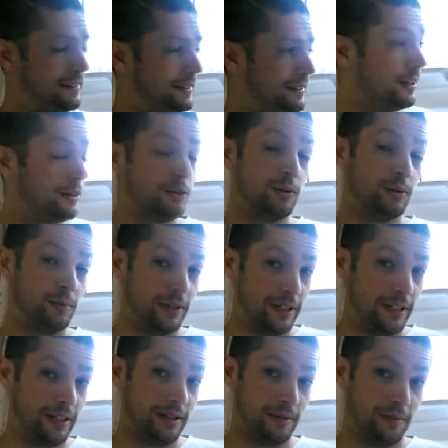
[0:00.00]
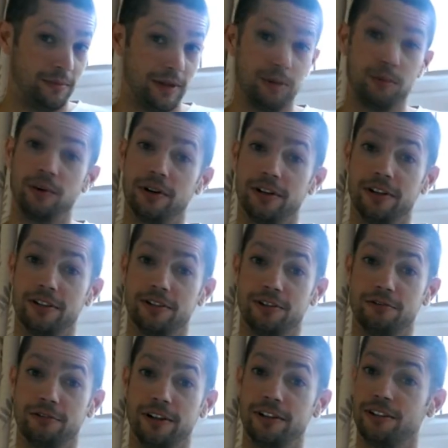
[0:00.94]
Now, normally, my work is a
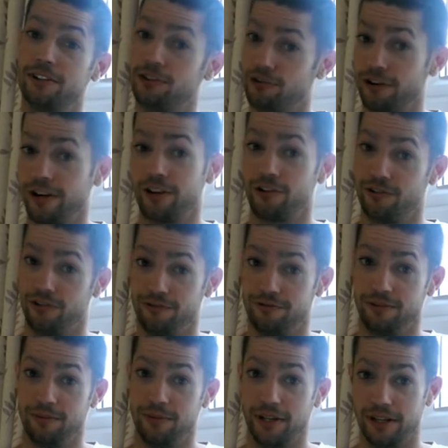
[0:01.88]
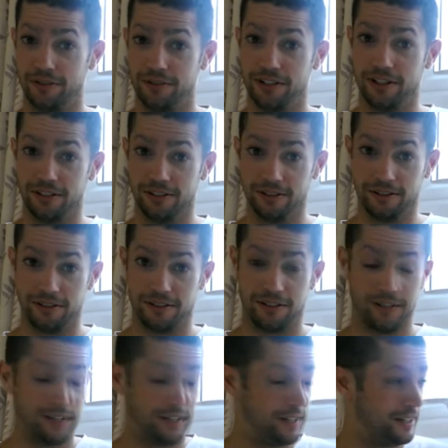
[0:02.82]
great distraction from life's niggles,
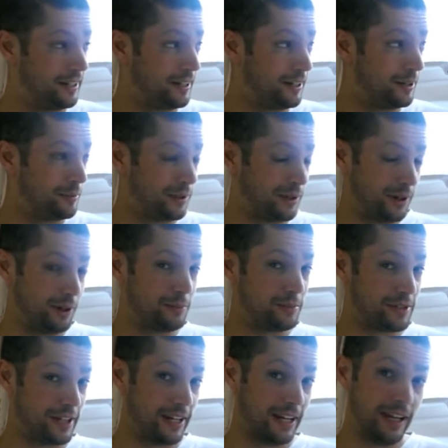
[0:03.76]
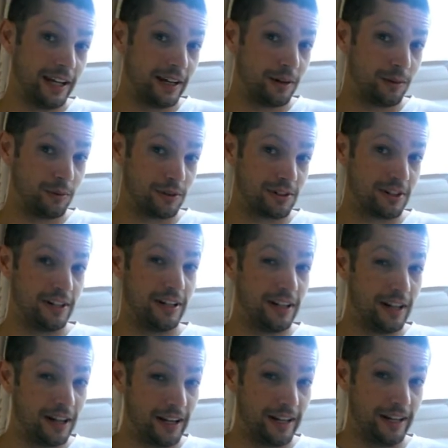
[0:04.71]
but home to here was a
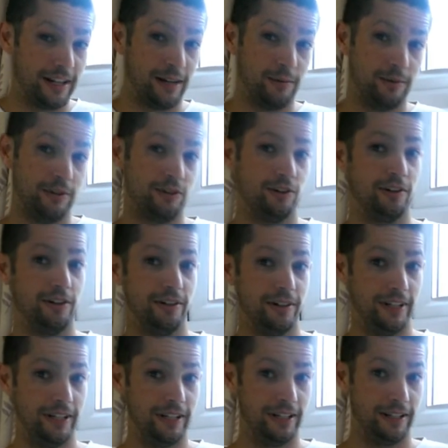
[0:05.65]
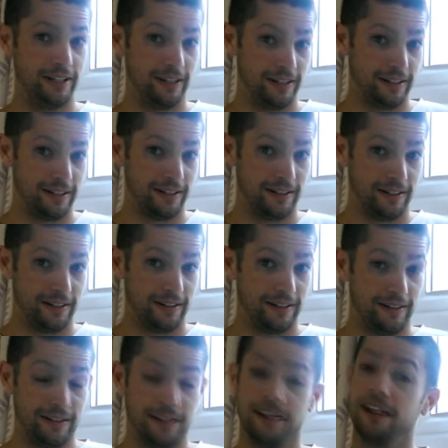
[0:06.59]
9-hour journey
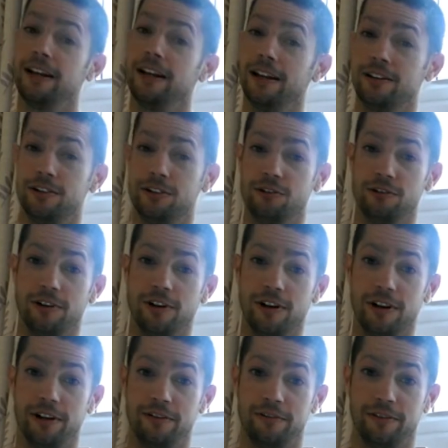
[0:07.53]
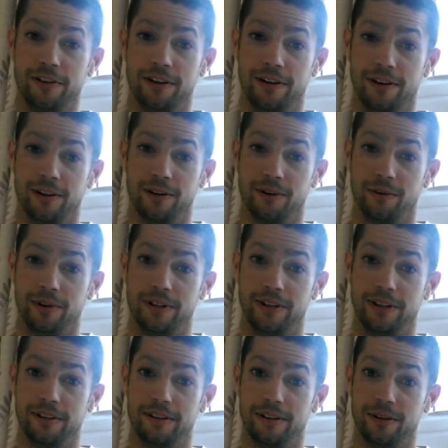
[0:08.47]
that I had to drive with
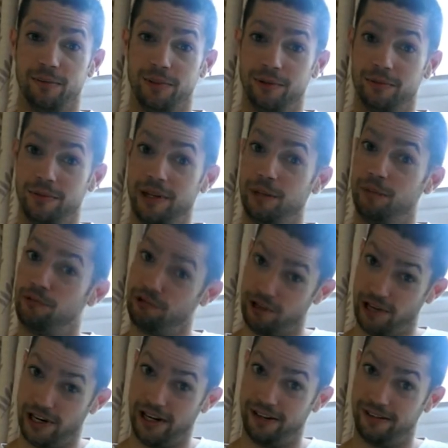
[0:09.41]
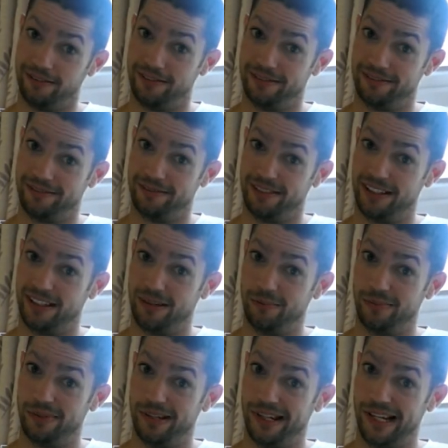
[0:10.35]
nothing but my brain for
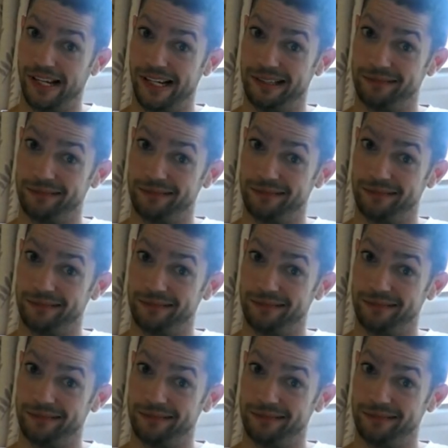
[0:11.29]
company.